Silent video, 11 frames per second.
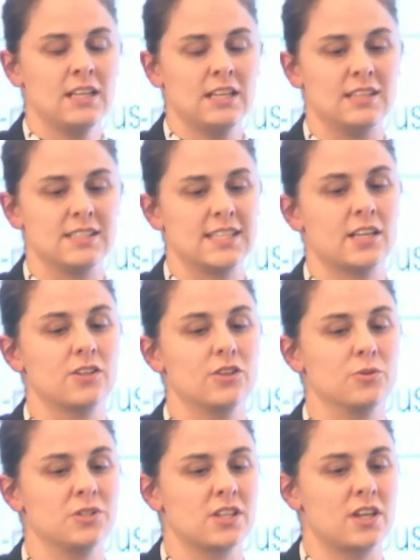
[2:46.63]
In the second year,
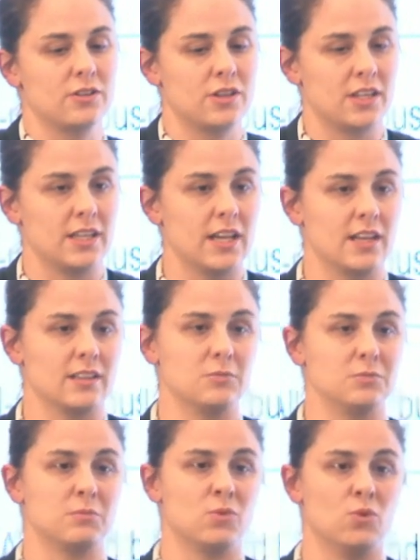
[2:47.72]
we started looking at a little
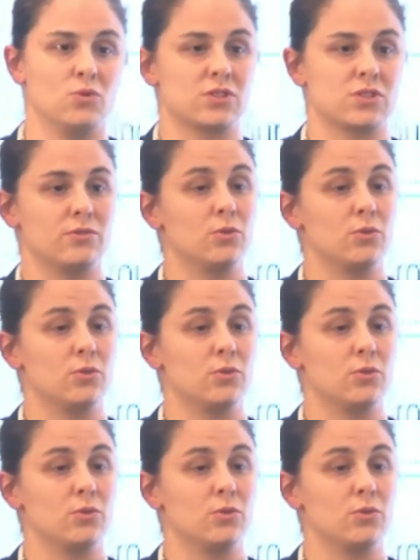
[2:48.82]
bit more sort of